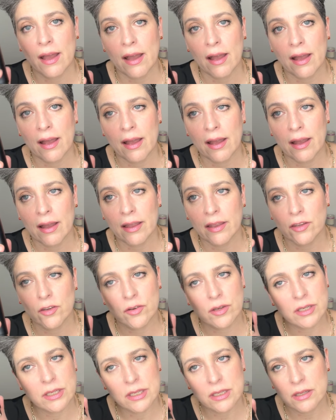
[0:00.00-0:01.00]
Uh, and you
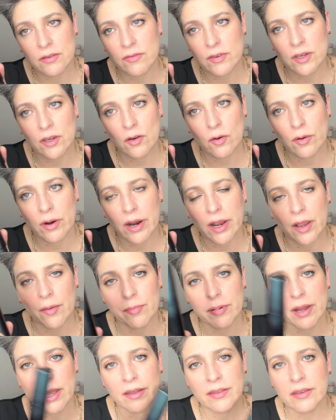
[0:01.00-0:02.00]
can see the video where I
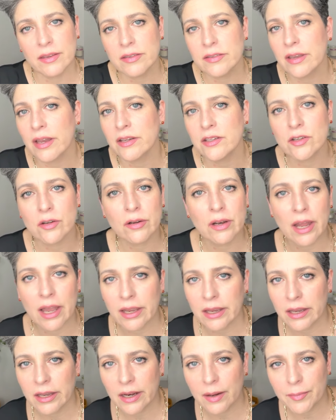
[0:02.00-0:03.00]
apply this. I don't
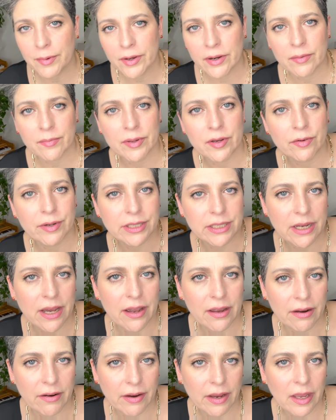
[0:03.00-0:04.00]
like it. I'm going to be
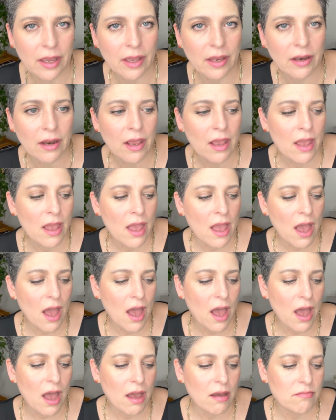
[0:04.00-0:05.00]
retiring it.
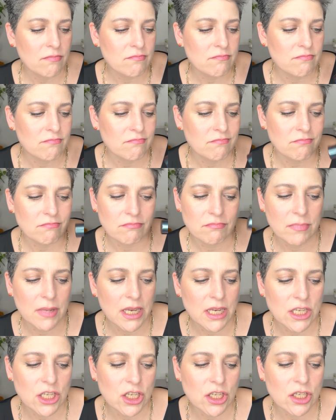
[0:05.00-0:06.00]
Um,
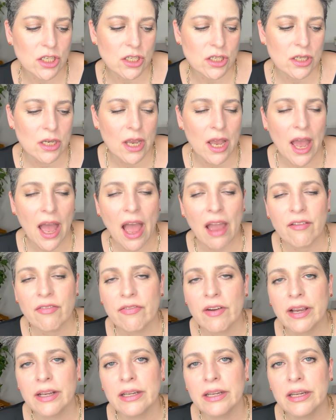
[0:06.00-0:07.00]
it just, I
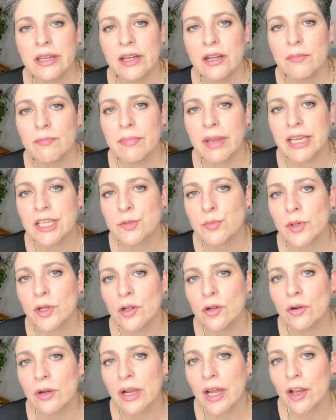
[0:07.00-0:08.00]
find that it makes me
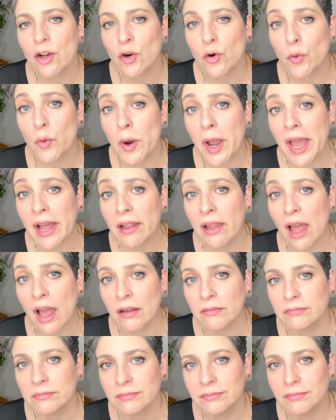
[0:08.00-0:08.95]
look like Cruella.